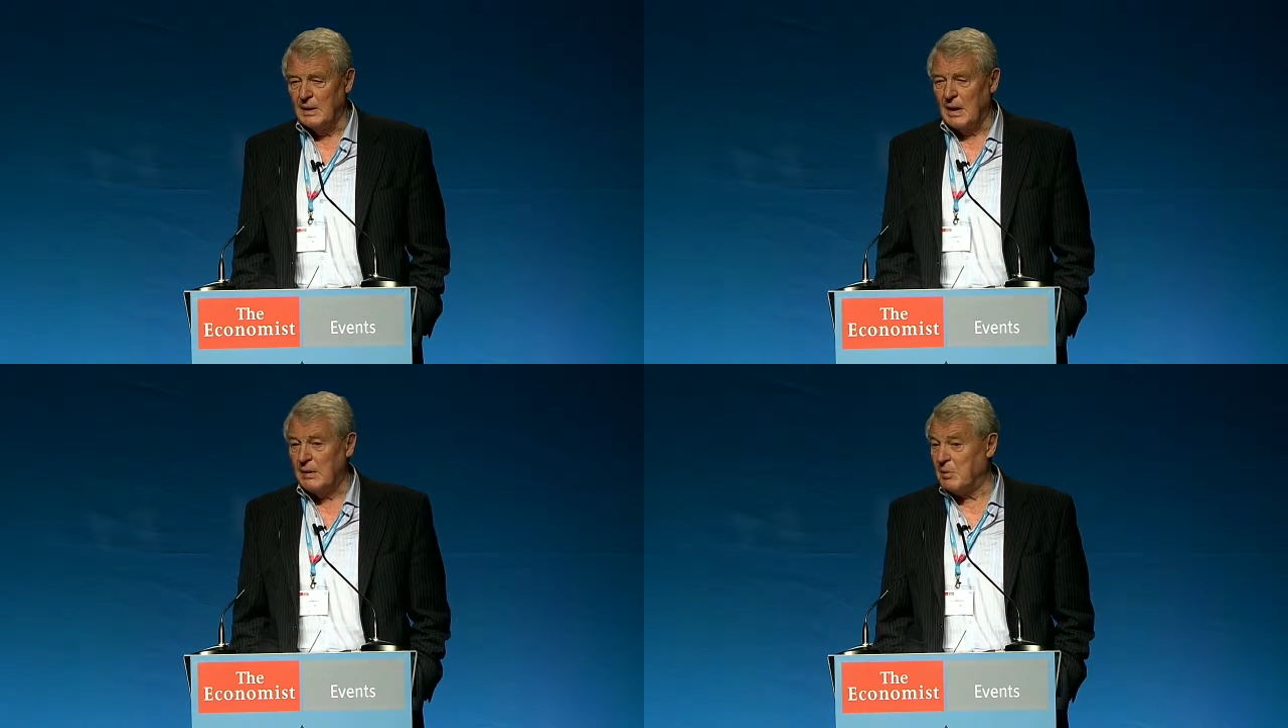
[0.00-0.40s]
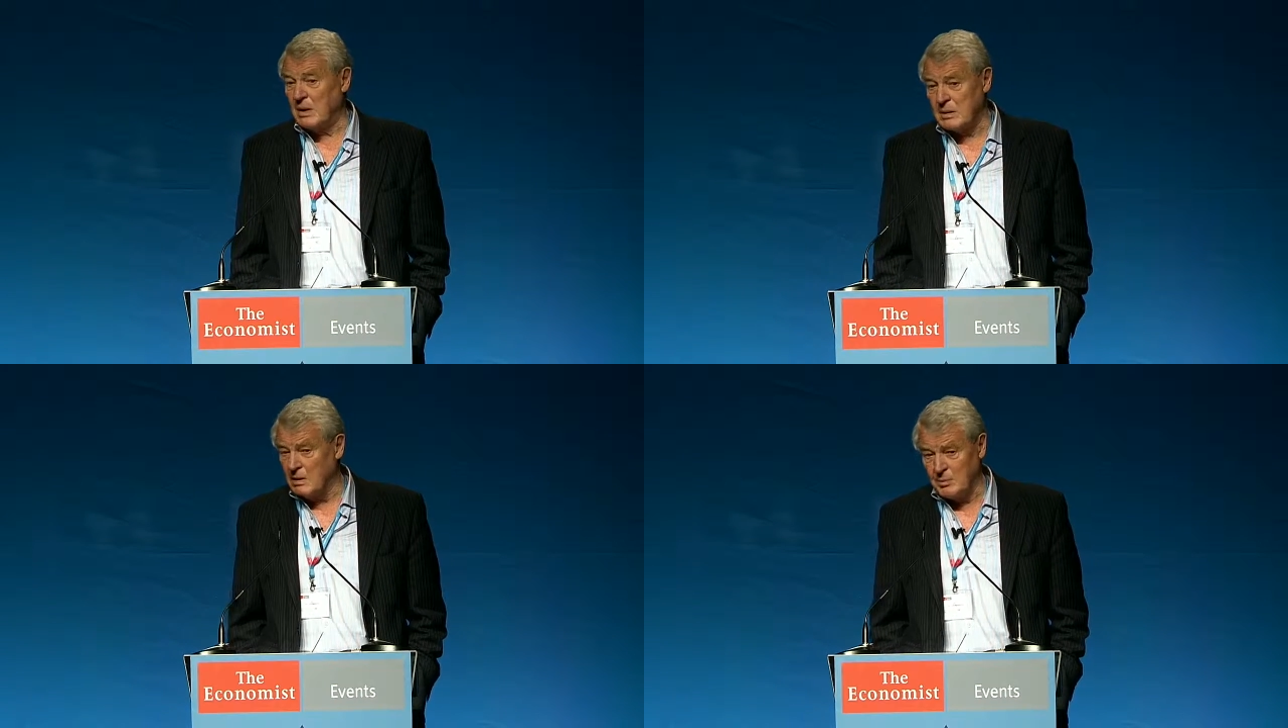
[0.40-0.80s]
And my
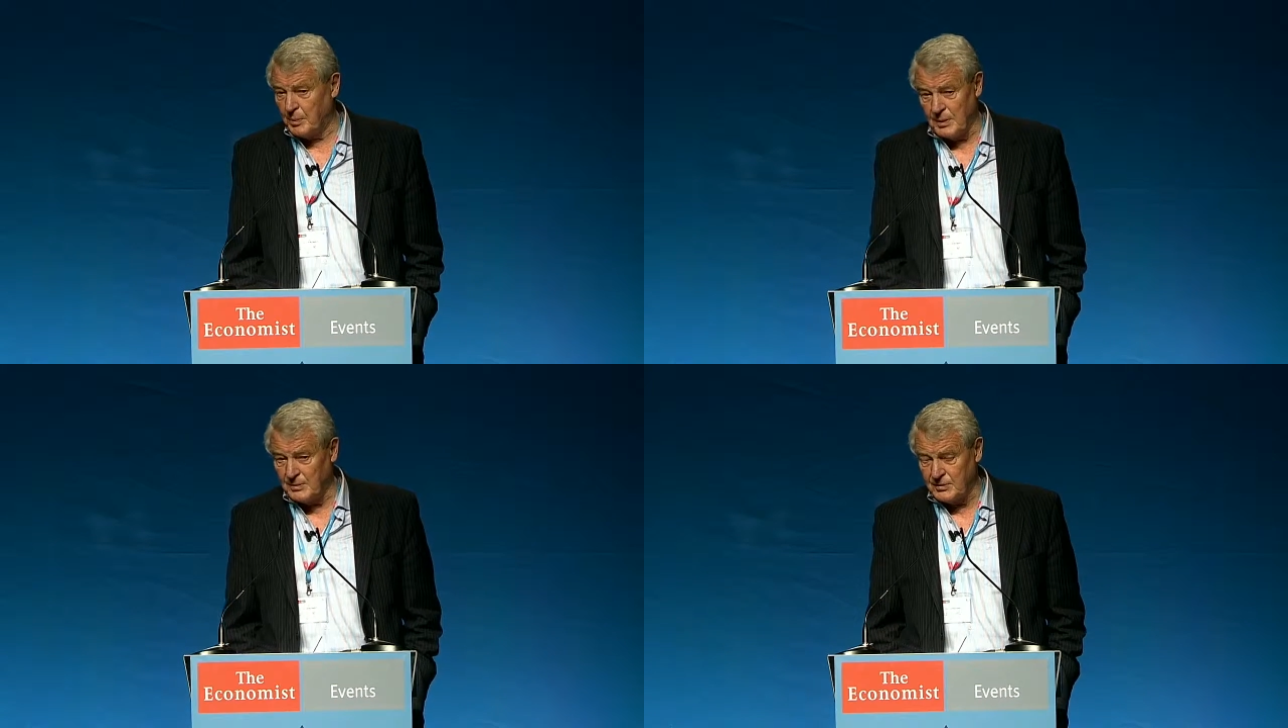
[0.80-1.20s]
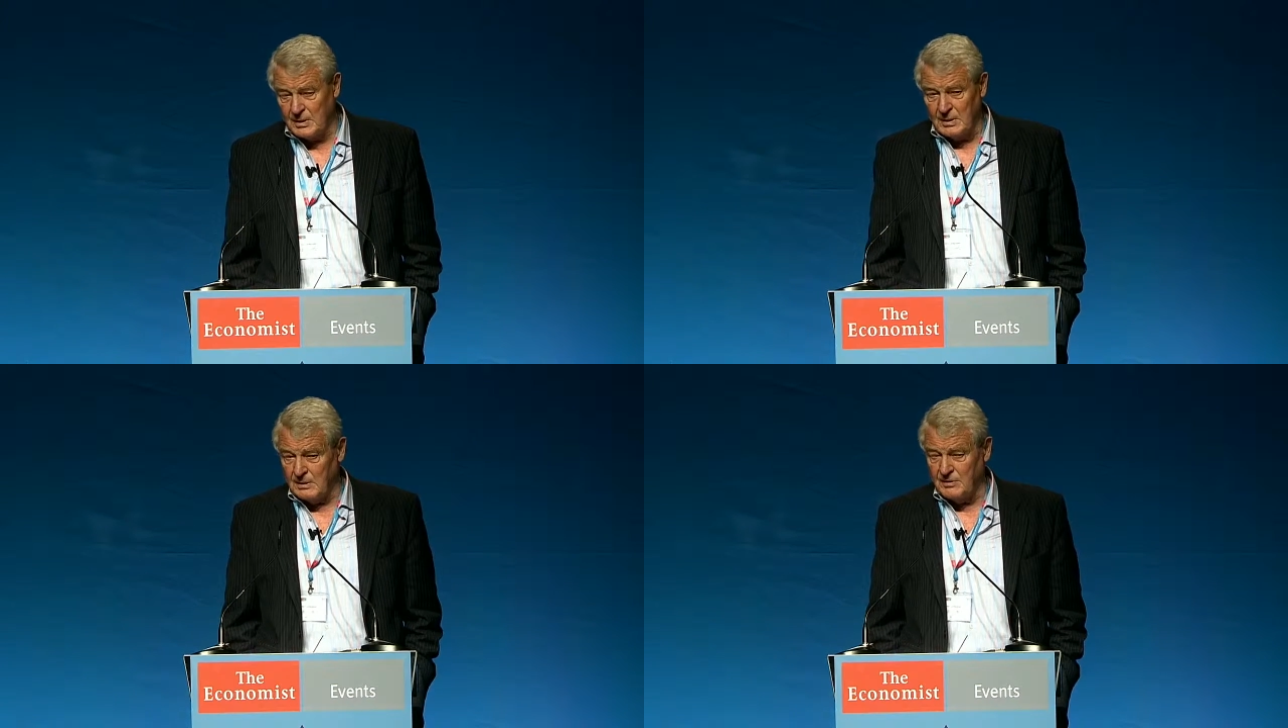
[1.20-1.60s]
third point
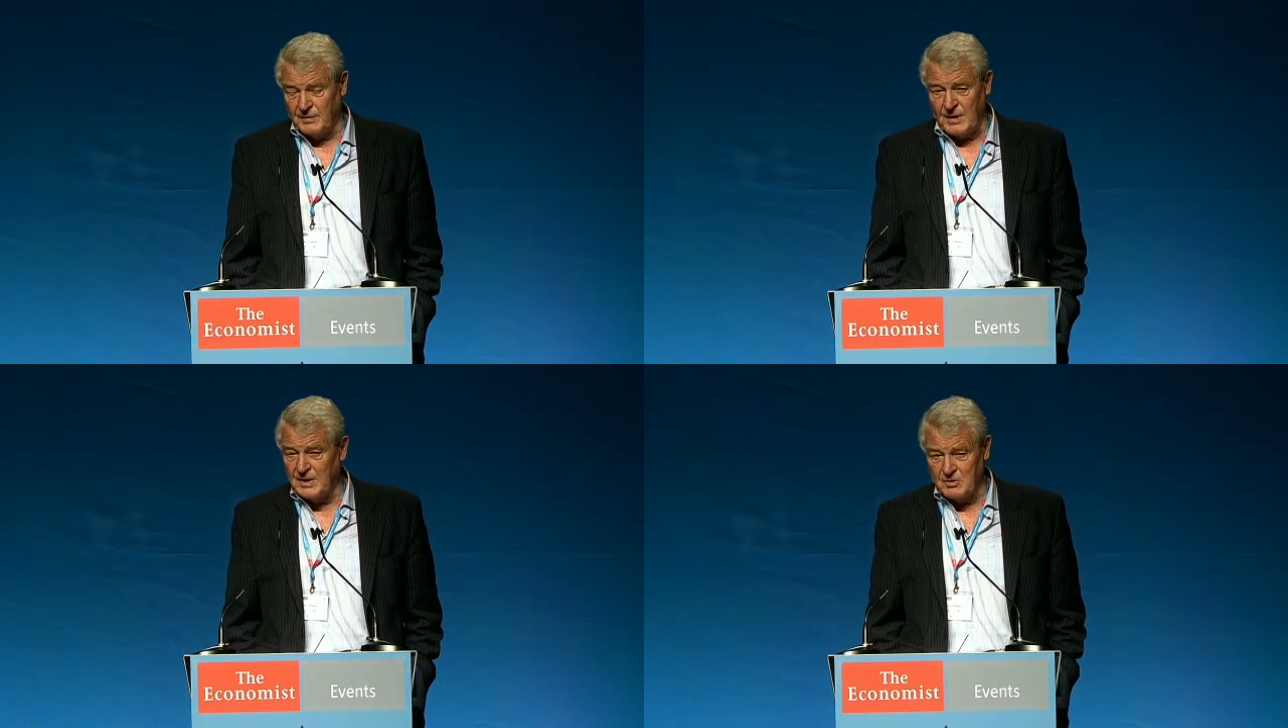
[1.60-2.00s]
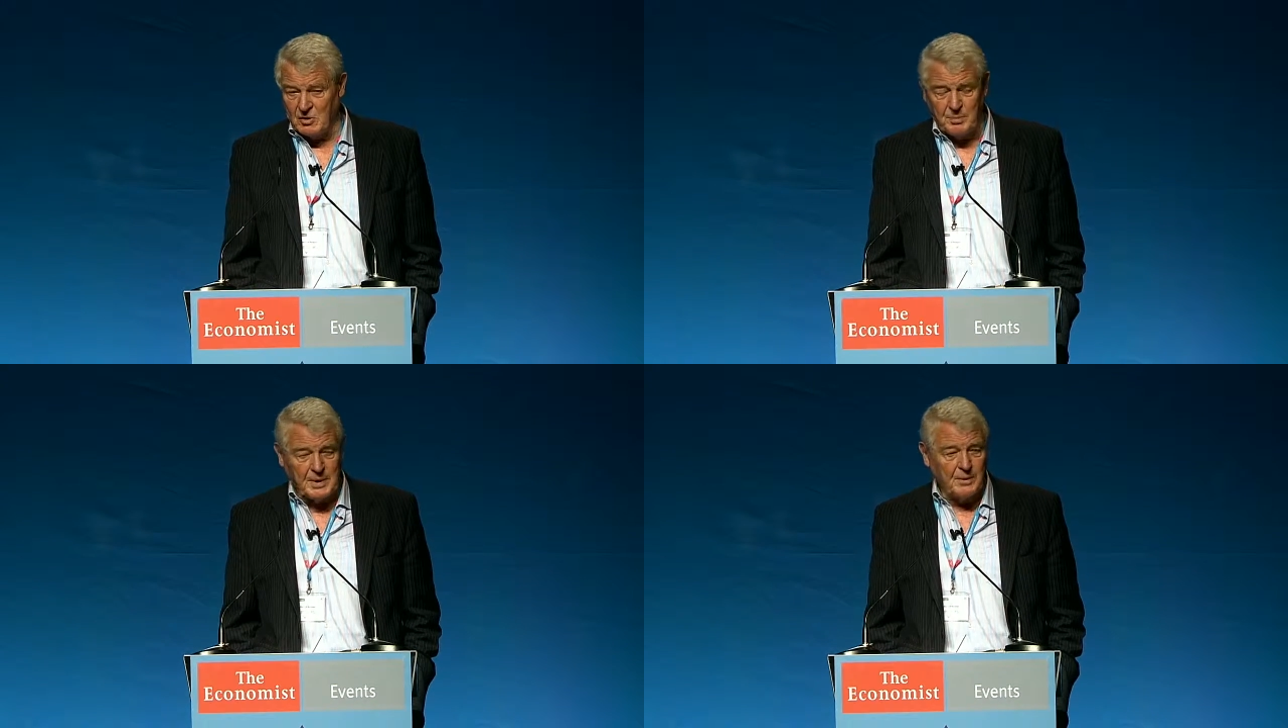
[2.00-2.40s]
is a very
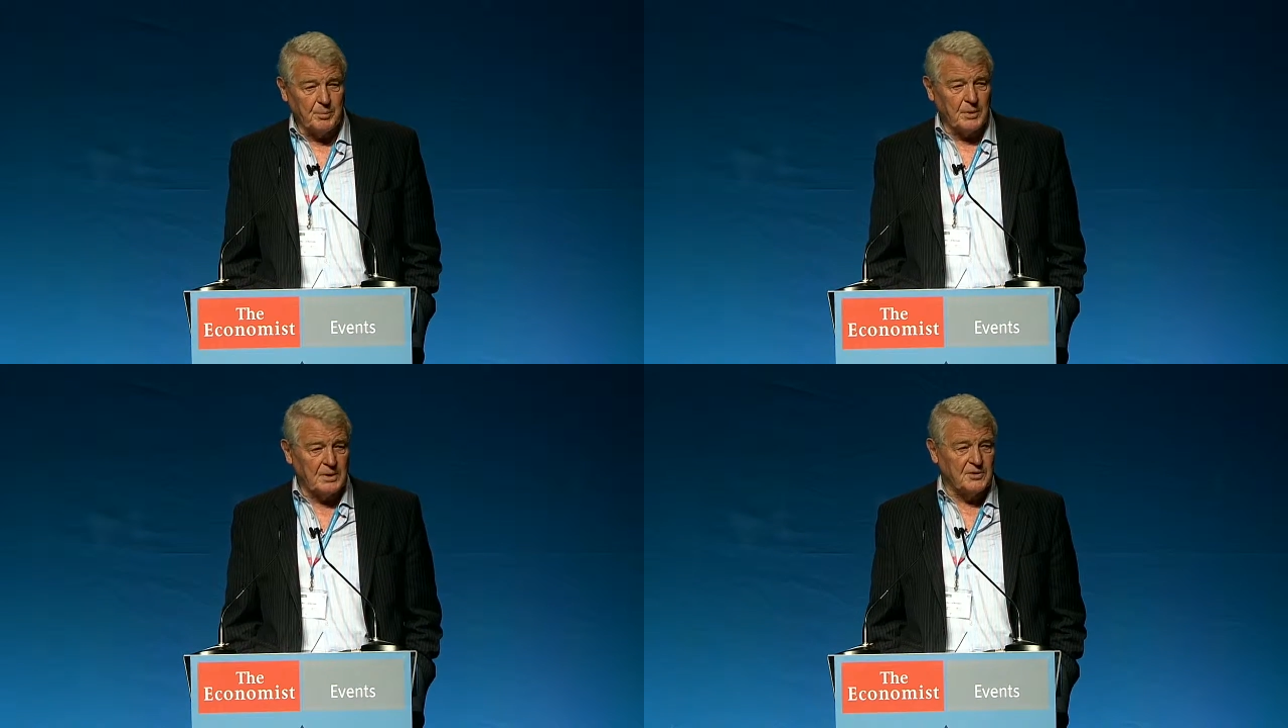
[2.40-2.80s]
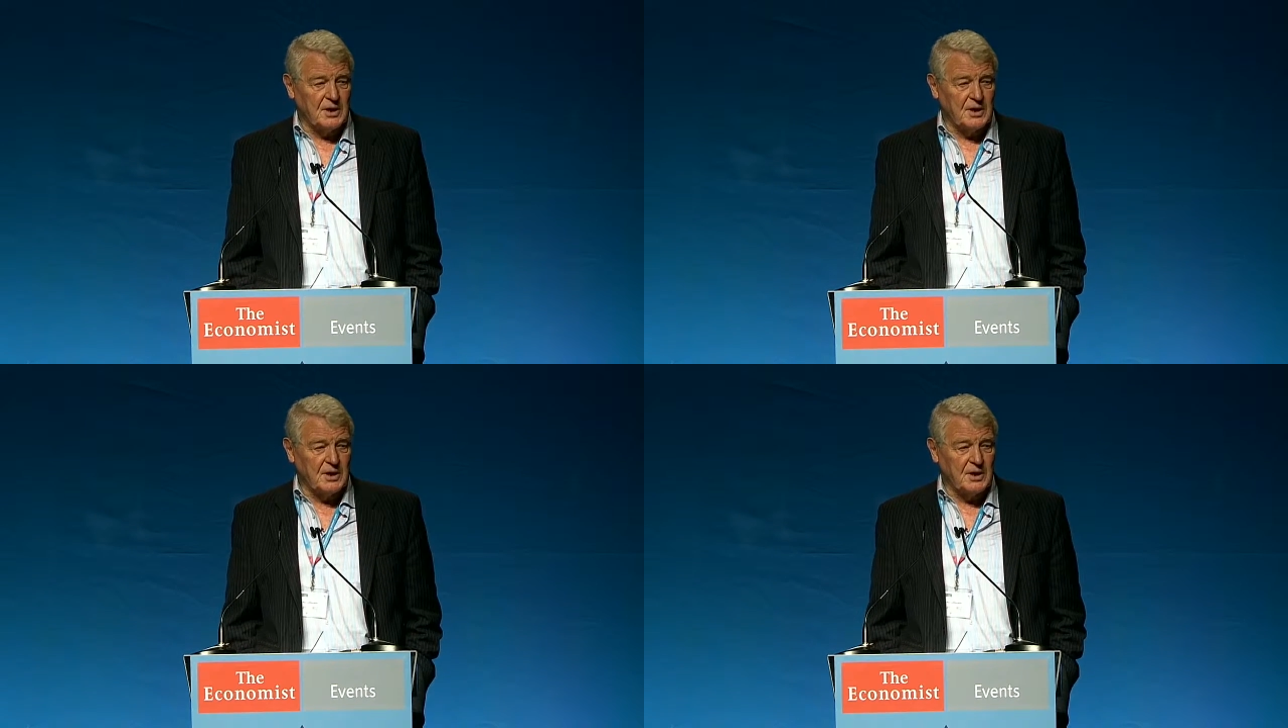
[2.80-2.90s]
European point.